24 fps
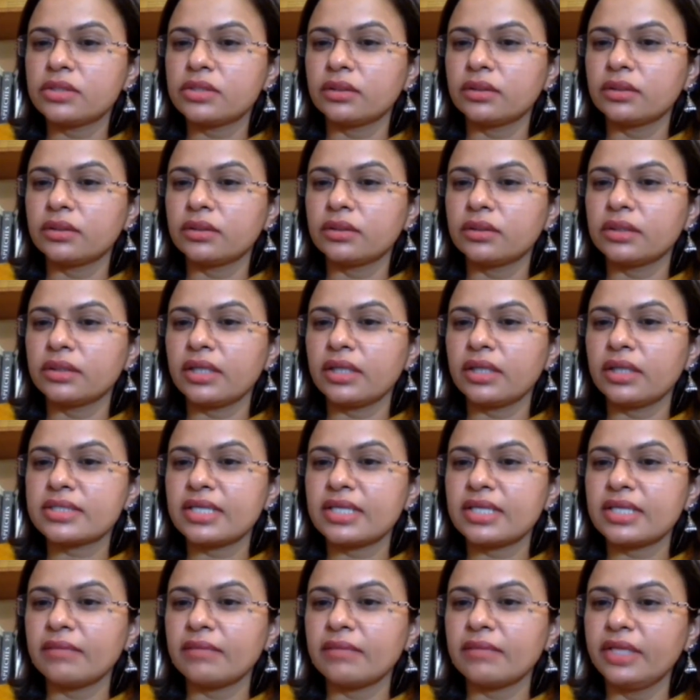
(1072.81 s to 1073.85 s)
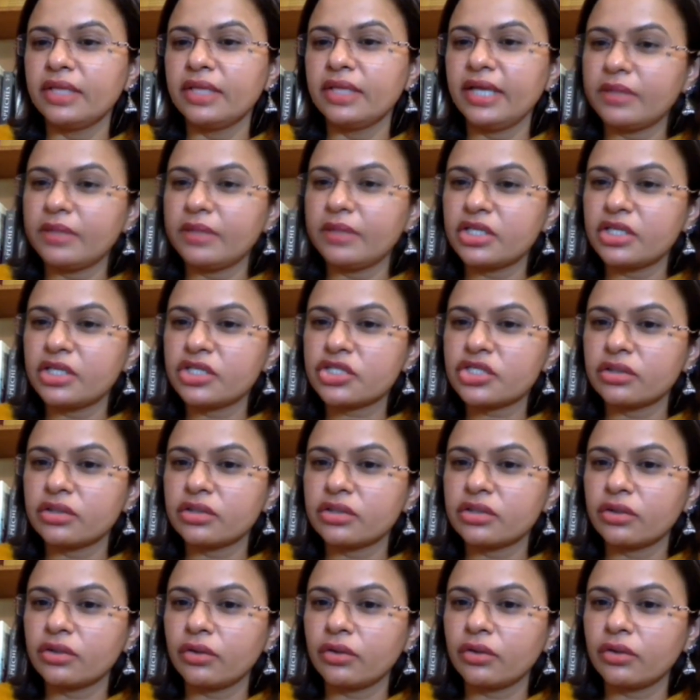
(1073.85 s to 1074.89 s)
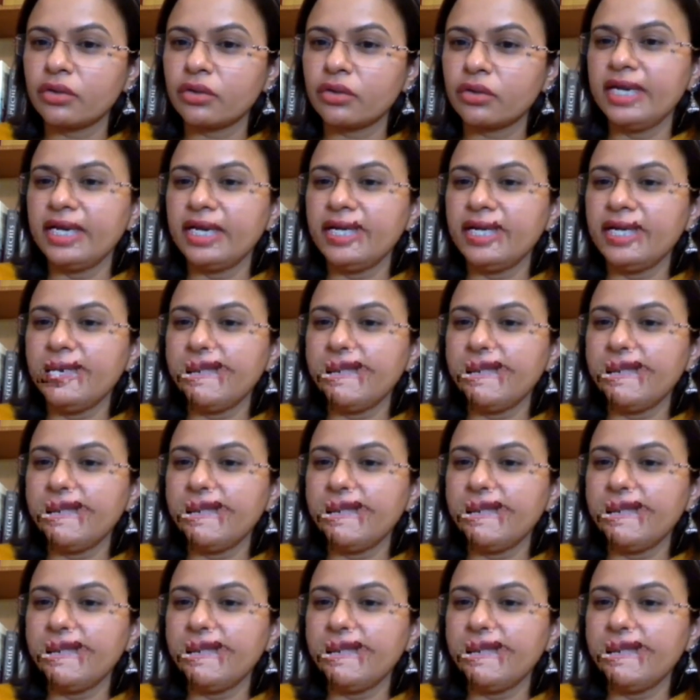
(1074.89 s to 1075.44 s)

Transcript: slum rehabilitation authority.